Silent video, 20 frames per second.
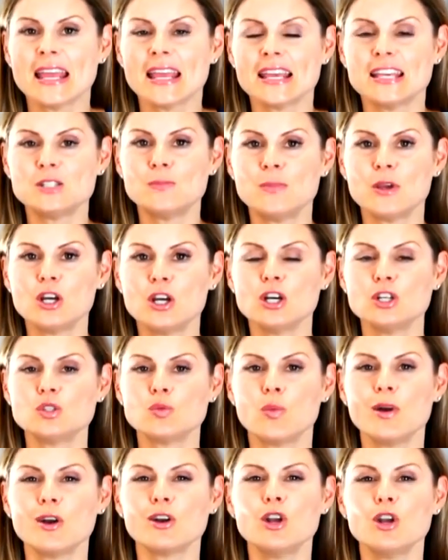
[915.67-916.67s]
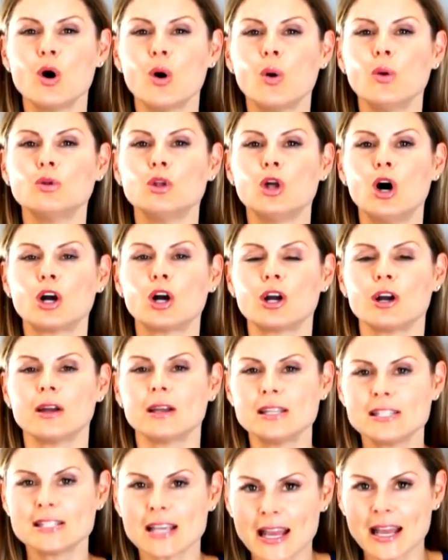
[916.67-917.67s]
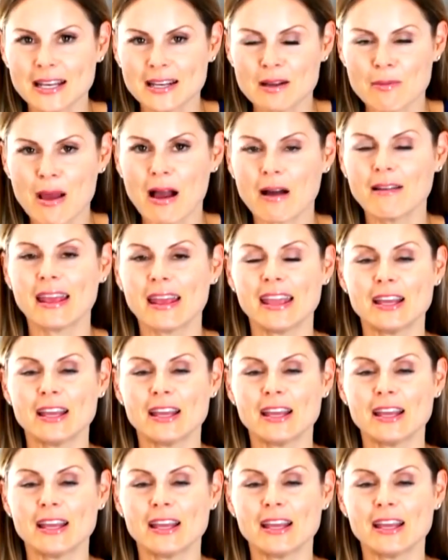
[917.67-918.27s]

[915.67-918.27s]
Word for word: is because we're no longer excited about